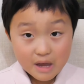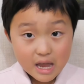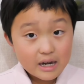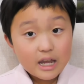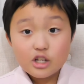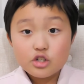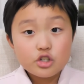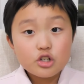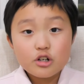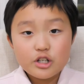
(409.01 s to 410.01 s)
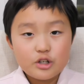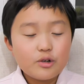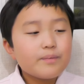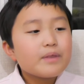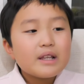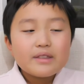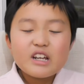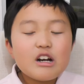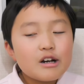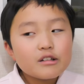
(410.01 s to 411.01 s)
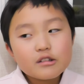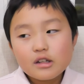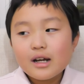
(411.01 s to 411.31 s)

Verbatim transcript: and I assure you, there's